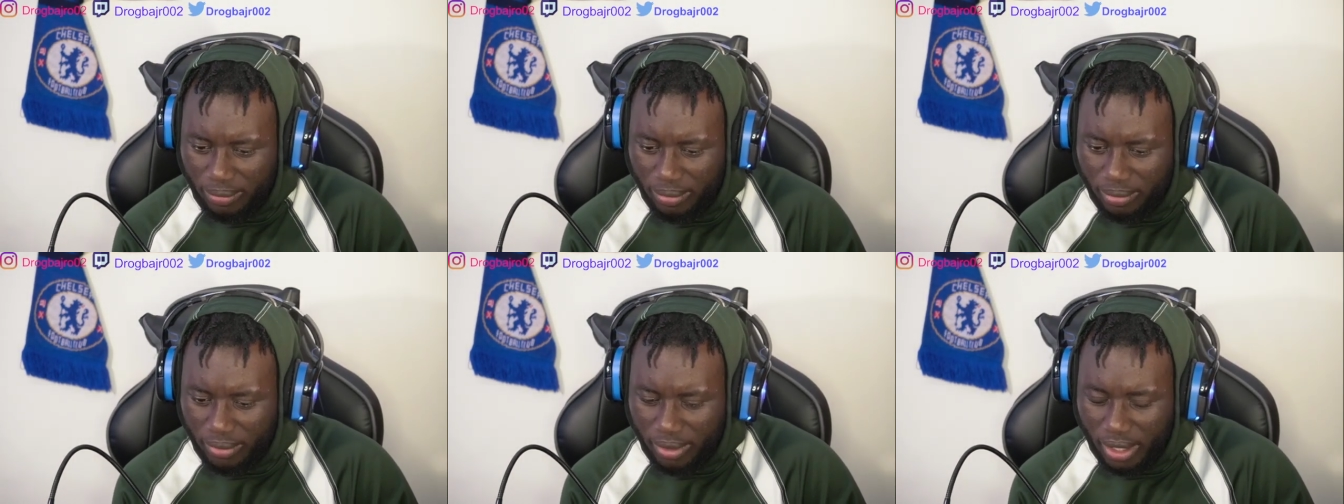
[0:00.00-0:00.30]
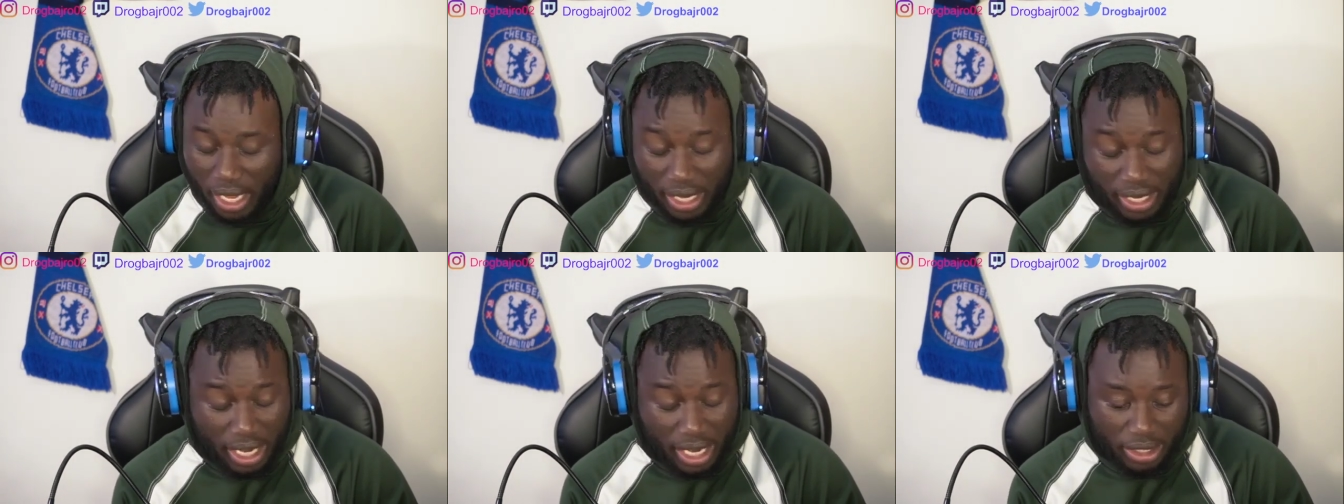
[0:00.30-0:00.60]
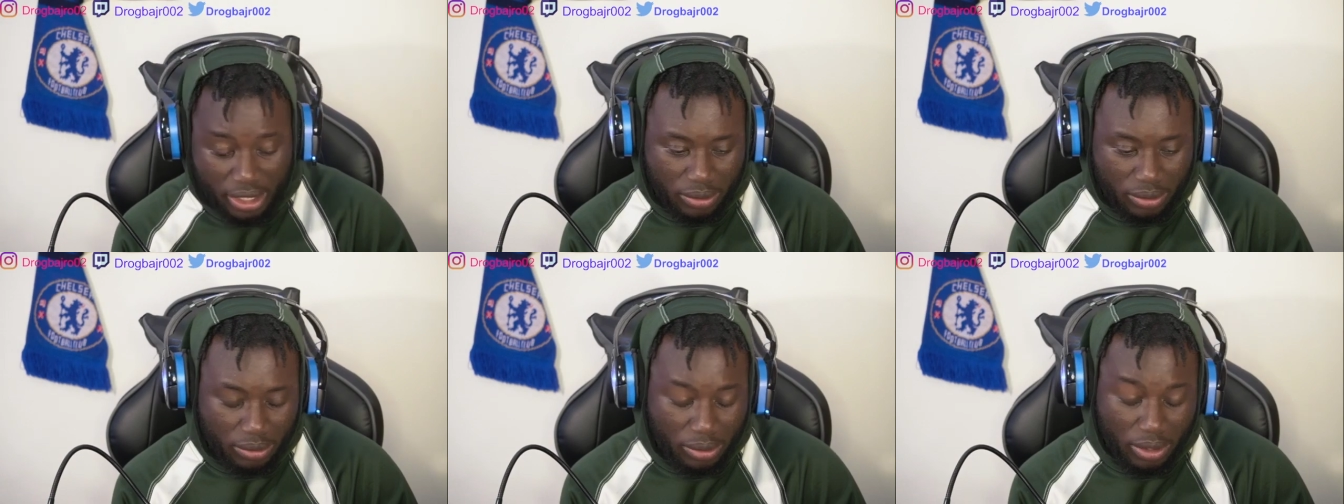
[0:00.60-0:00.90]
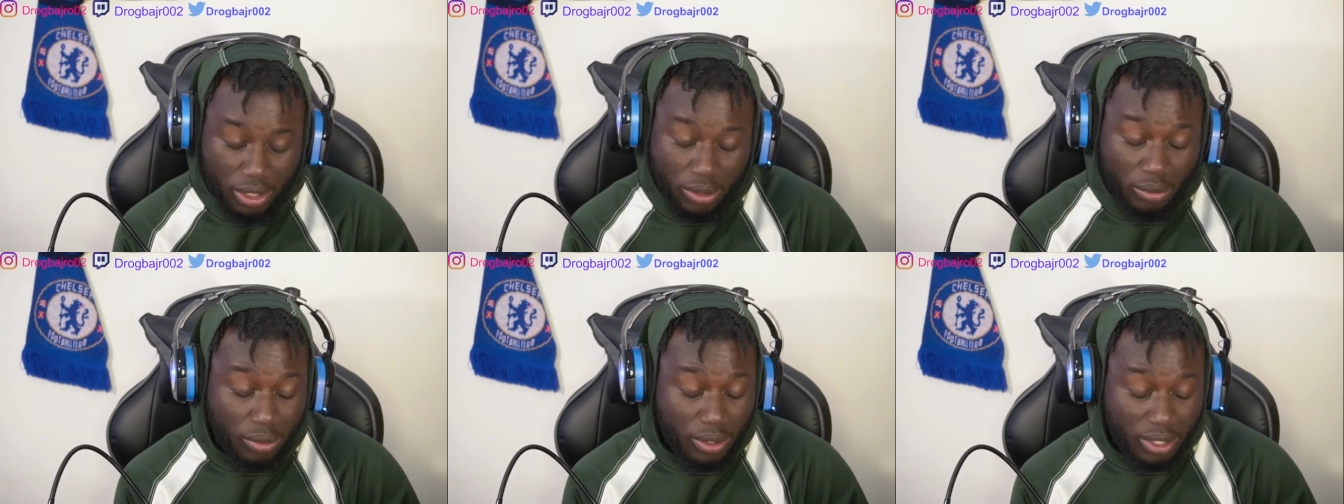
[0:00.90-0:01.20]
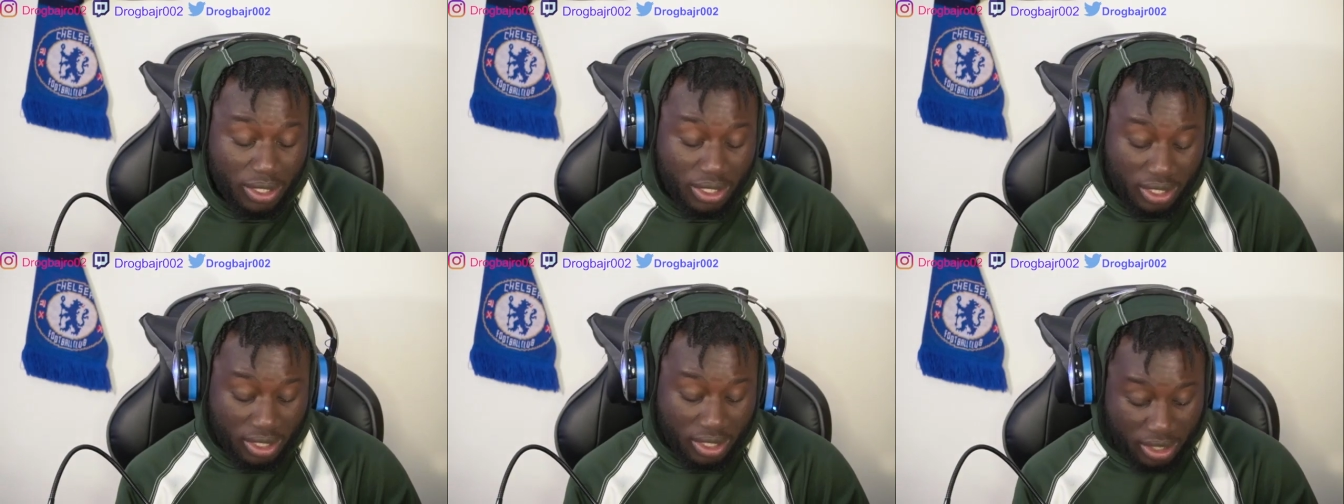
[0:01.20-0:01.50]
And that's really what
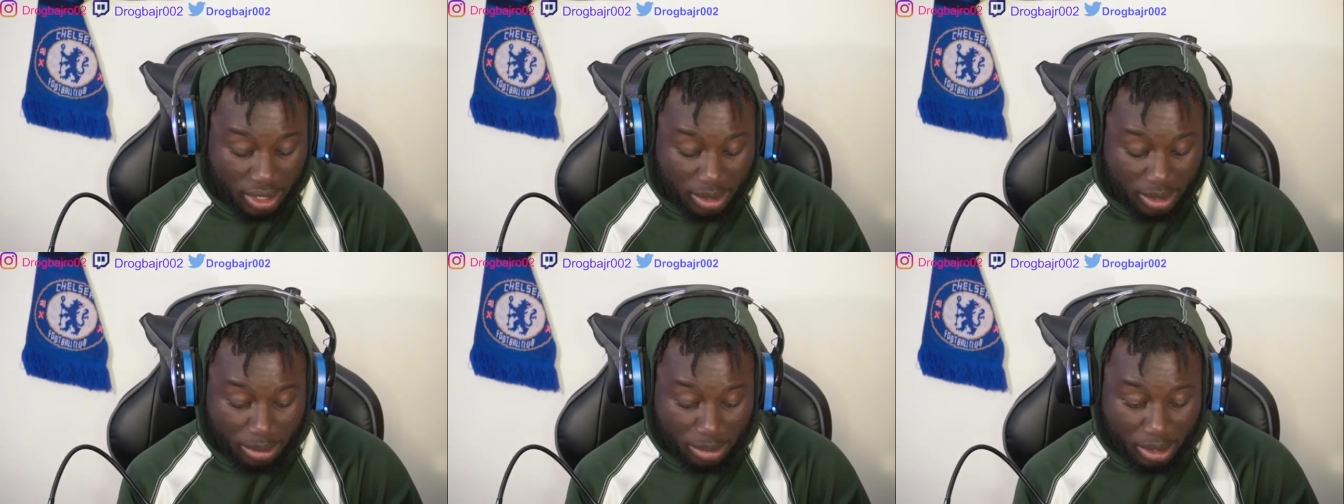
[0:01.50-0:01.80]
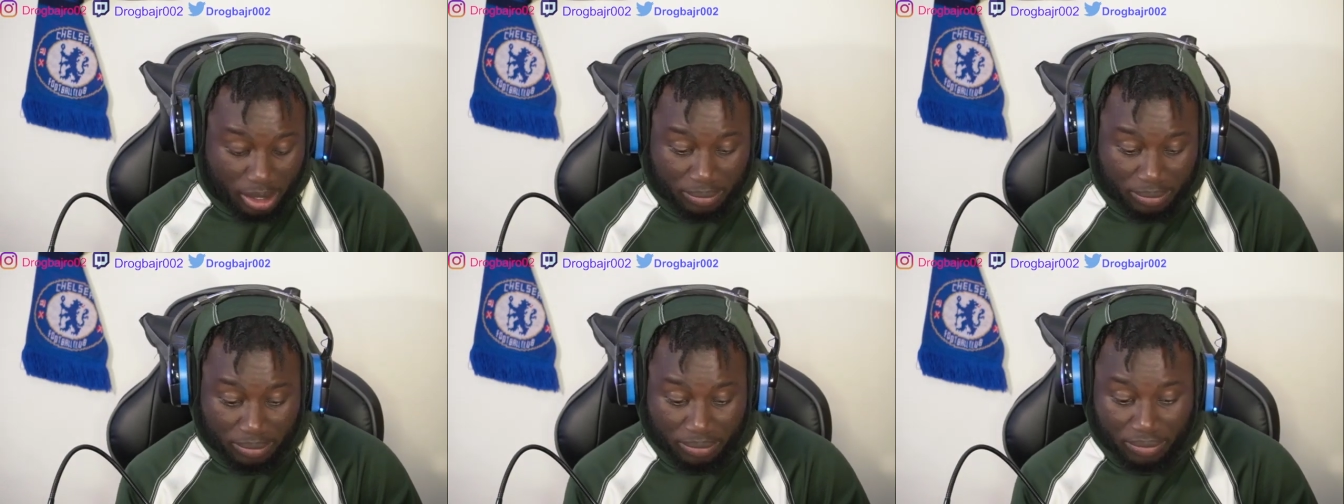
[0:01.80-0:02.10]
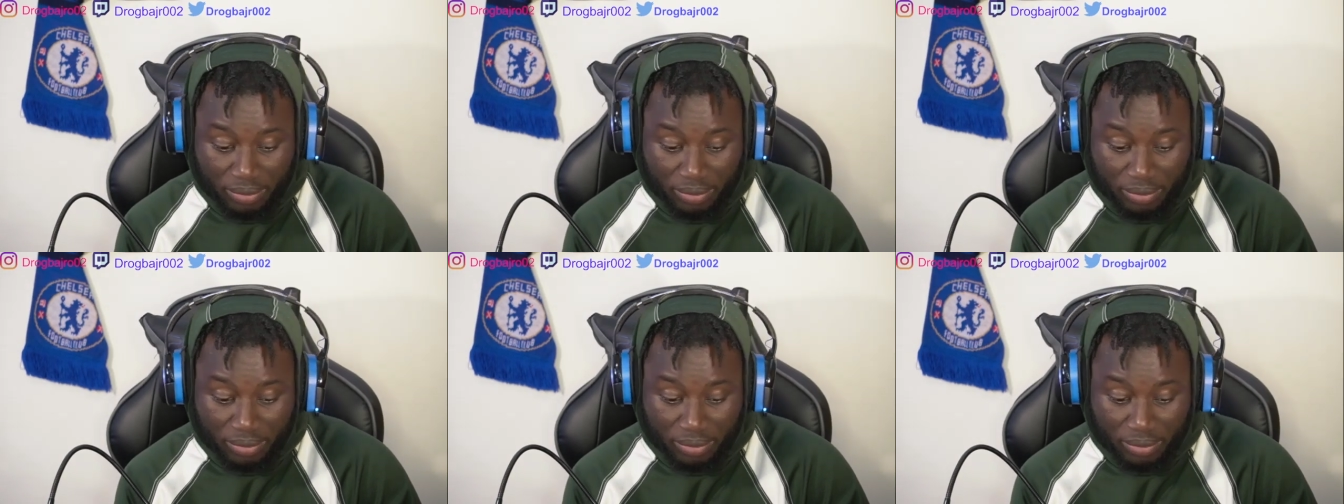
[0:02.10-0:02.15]
it is about.